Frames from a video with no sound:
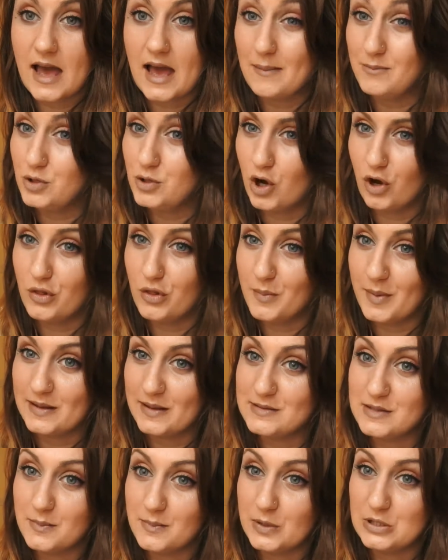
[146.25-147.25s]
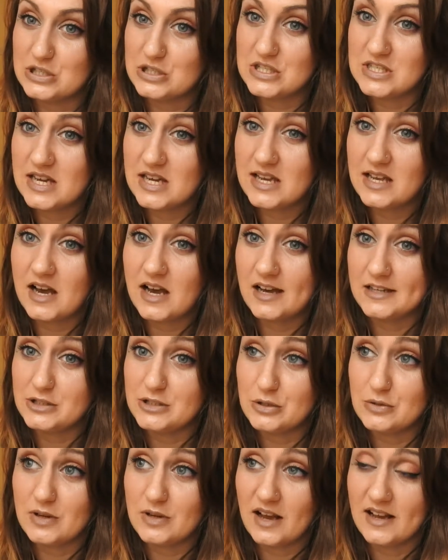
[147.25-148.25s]
I'm not the best at budgeting. I
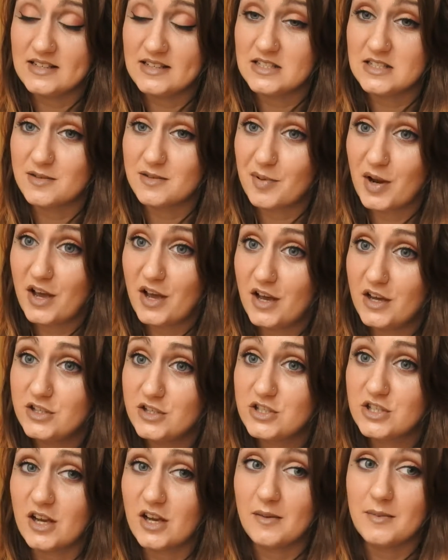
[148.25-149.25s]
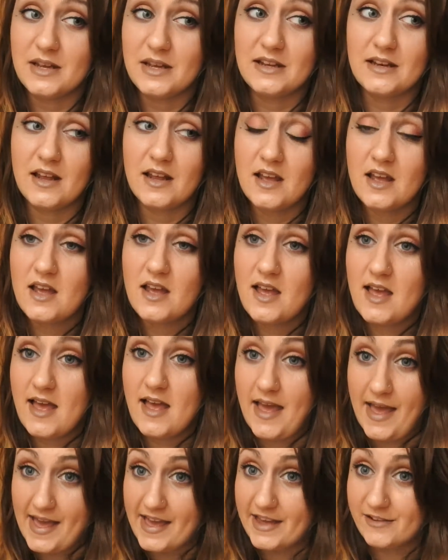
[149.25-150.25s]
do like to splurge. I mean,
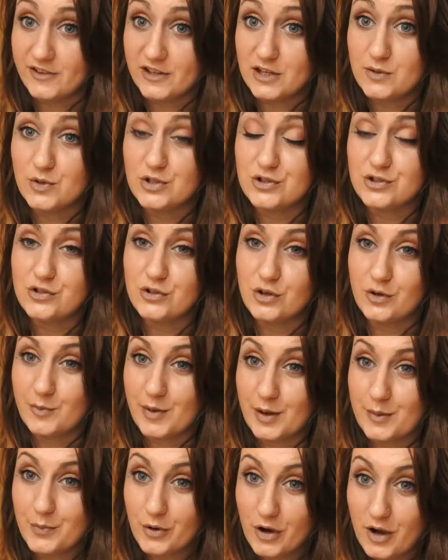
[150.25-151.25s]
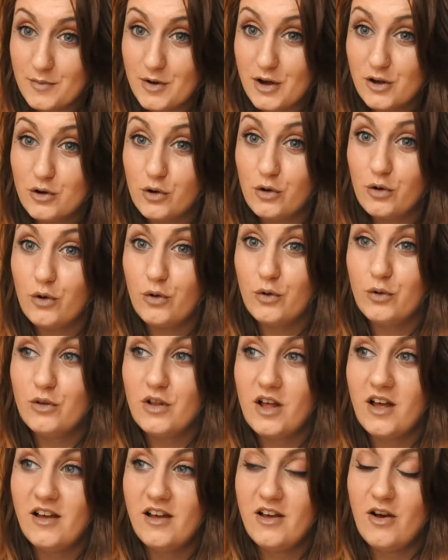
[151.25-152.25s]
if anyone saw my Primark
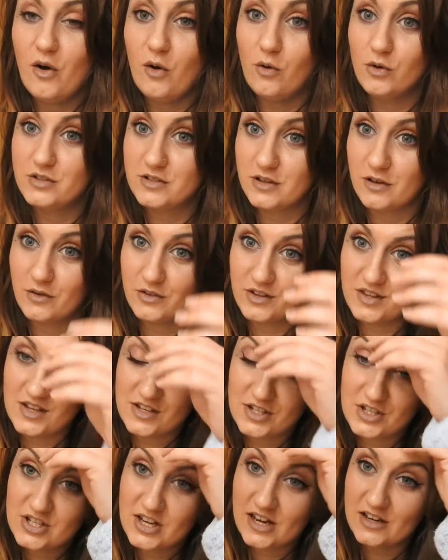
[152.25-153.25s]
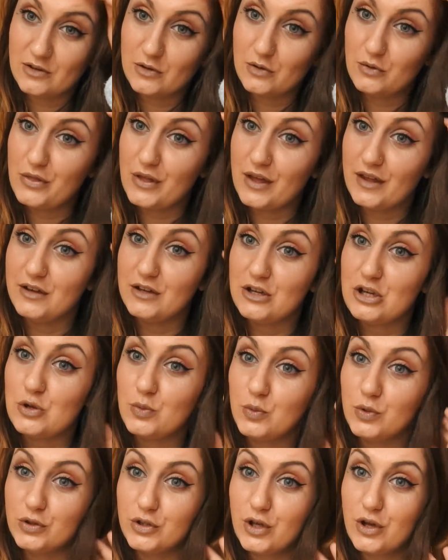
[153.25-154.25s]
haul also on this channel, then
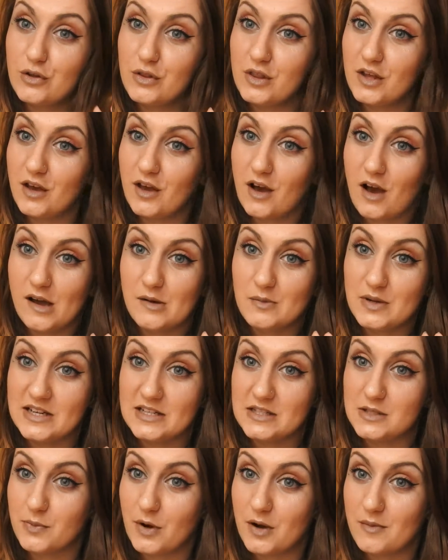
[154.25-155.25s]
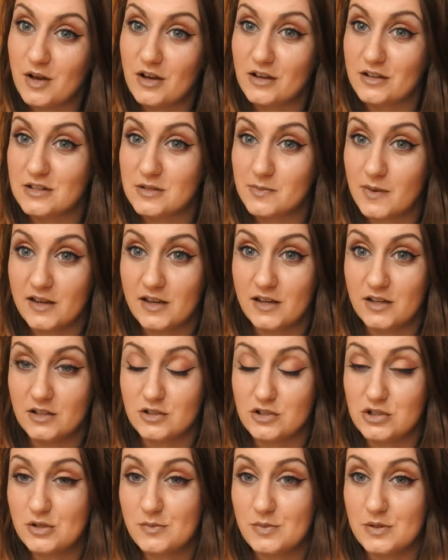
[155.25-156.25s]
you will know that I went into Primark and spent
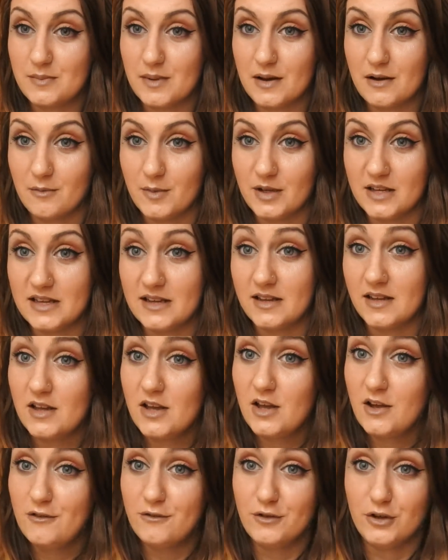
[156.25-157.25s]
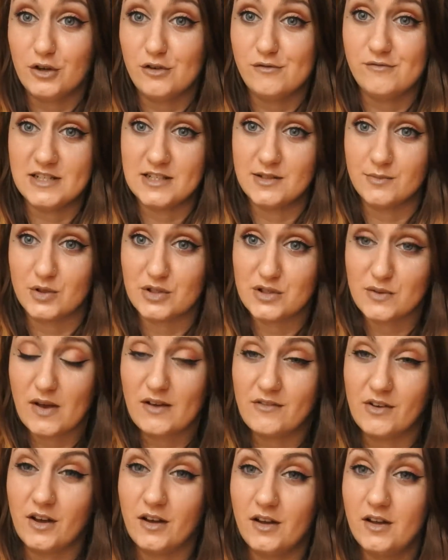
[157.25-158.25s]
a stupid amount of money for no reason
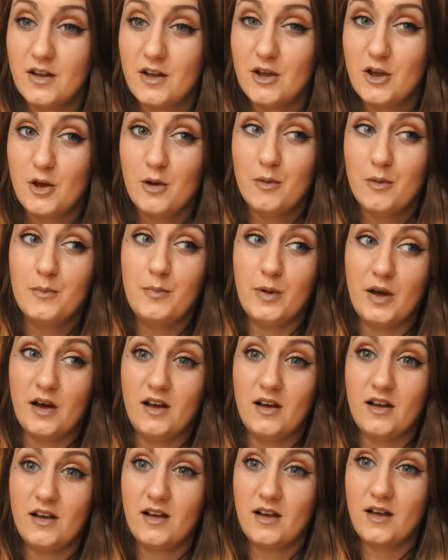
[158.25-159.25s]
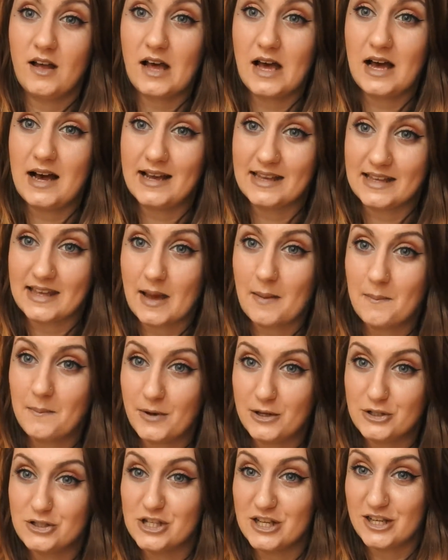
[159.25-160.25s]
whatsoever. But I can
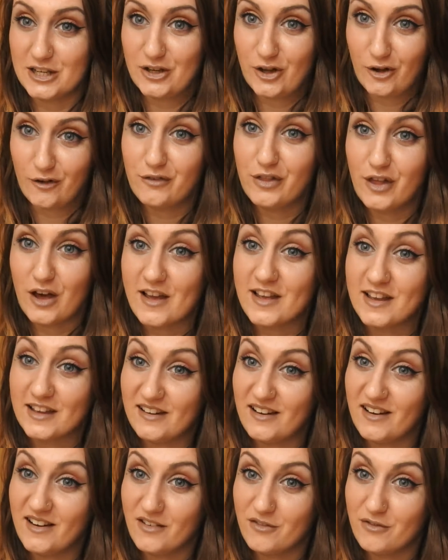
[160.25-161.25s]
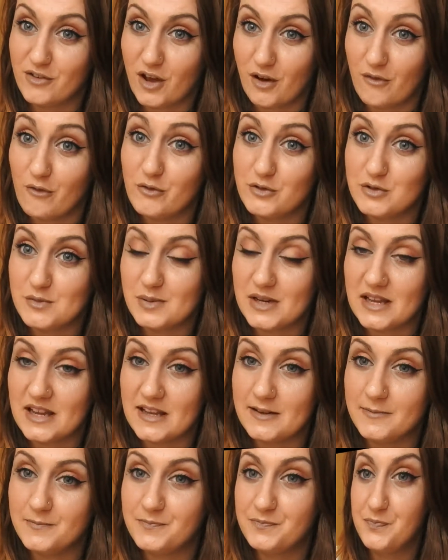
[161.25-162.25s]
budget enough that I can live
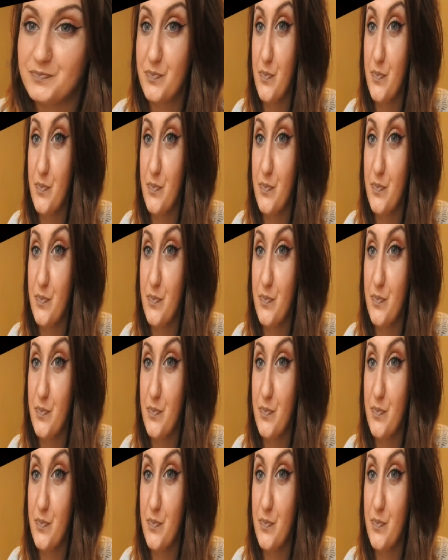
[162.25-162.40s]
comfortably.